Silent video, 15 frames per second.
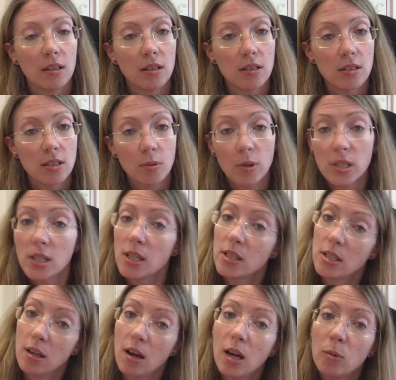So I said
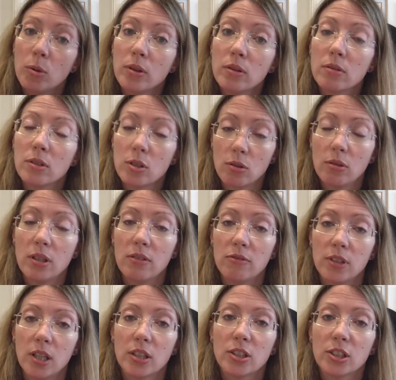to her, I want the toilet
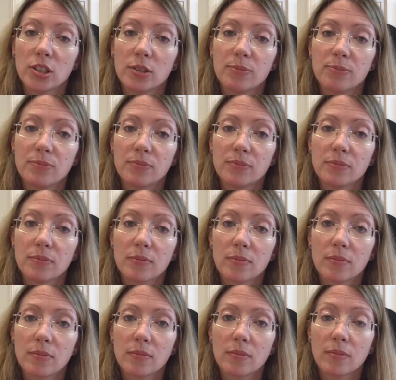flushed.
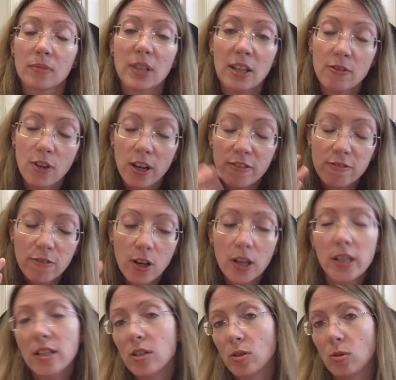If I
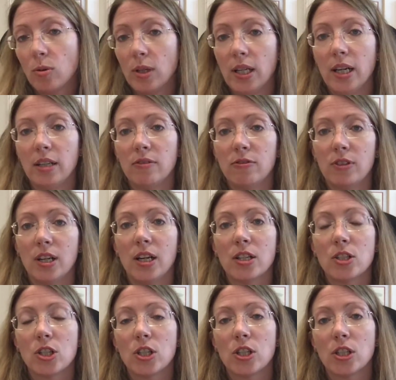find a toilet
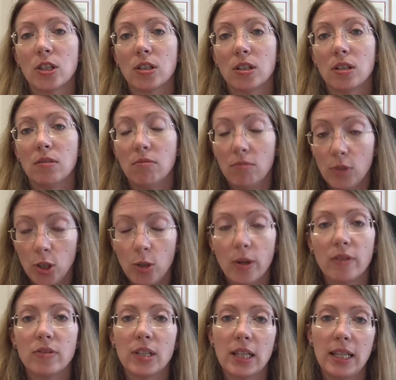unflushed, you
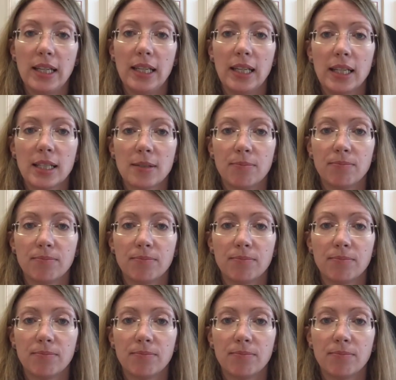have to clean it.